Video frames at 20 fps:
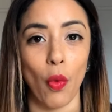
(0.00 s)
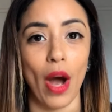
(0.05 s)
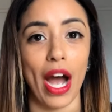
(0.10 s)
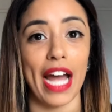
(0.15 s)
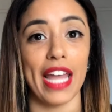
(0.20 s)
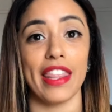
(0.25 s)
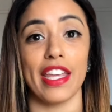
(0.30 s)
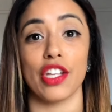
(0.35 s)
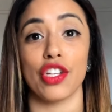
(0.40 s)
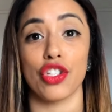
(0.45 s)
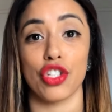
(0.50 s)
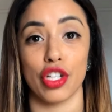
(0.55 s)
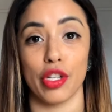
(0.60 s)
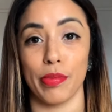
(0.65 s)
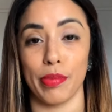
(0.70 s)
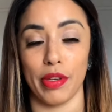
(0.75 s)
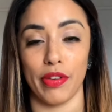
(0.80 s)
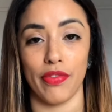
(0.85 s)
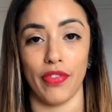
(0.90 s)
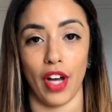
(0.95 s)
why they shouldn't
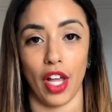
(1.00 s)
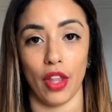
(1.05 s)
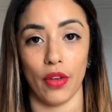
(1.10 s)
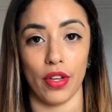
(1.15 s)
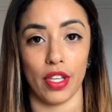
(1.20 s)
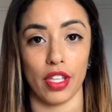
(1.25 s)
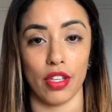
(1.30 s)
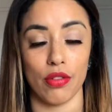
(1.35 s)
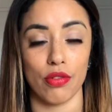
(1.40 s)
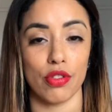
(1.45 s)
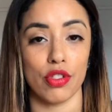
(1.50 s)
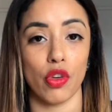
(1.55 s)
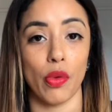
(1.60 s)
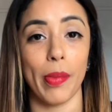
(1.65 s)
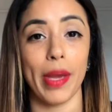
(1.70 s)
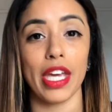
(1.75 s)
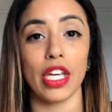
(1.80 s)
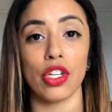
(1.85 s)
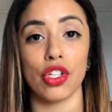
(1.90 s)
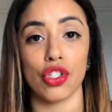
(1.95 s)
be following you. So
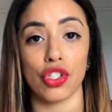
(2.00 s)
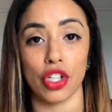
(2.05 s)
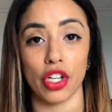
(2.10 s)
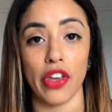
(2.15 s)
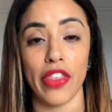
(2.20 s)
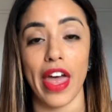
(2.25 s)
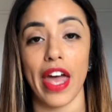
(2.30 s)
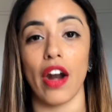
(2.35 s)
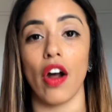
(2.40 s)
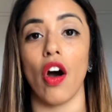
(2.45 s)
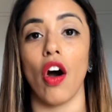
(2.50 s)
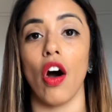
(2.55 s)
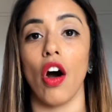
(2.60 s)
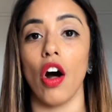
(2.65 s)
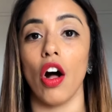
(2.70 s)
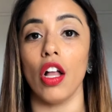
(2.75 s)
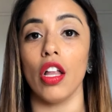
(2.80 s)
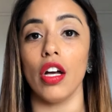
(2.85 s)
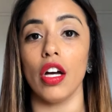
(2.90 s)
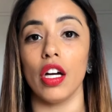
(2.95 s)
make sure that
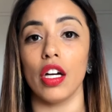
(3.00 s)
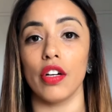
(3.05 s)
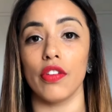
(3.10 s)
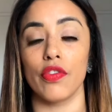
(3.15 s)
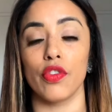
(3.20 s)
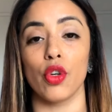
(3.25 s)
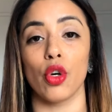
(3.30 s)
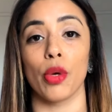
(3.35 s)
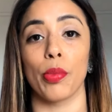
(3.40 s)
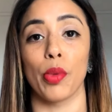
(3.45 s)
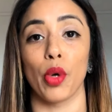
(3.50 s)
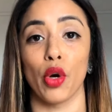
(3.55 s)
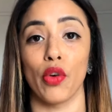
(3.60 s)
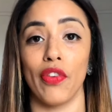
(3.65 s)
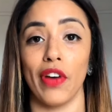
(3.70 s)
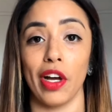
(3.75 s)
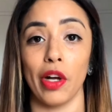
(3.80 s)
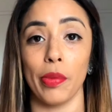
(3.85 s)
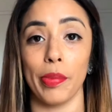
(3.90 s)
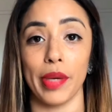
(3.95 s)
all of your
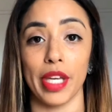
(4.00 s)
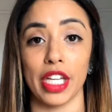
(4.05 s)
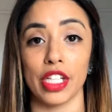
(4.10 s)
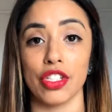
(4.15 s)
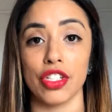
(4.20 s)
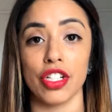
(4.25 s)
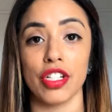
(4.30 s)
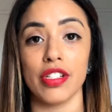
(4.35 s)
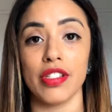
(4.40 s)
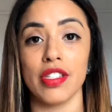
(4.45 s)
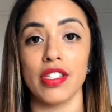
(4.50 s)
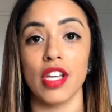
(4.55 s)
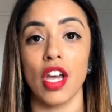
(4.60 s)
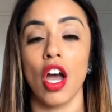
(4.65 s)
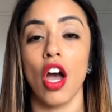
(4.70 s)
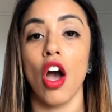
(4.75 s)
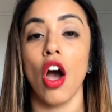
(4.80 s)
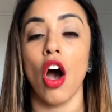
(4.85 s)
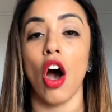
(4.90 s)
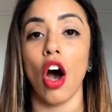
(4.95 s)
profile pictures
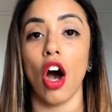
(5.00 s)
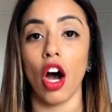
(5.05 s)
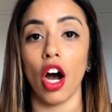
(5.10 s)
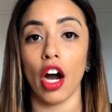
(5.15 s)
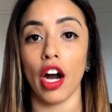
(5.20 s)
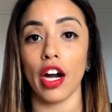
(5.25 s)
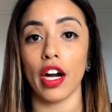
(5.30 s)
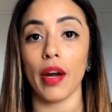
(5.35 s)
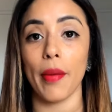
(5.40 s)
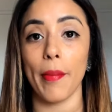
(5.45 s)
are